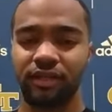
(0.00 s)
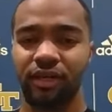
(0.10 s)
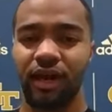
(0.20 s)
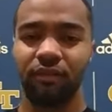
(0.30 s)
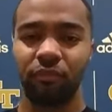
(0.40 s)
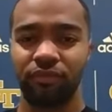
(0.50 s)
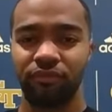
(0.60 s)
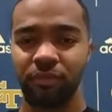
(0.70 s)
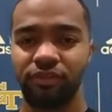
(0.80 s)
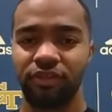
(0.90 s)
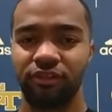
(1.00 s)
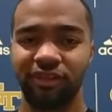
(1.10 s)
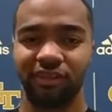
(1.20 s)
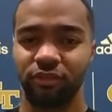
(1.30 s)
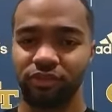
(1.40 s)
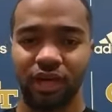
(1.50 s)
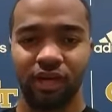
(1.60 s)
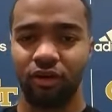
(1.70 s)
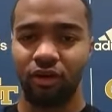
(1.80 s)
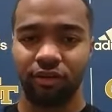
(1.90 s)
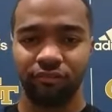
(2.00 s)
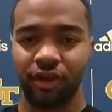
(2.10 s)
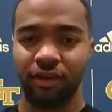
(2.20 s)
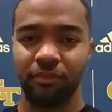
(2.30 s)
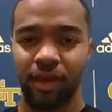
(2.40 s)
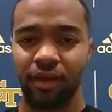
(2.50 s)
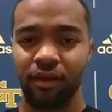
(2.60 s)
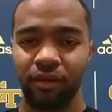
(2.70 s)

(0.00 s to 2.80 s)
they got away from us early and it was kind of hard to fight back.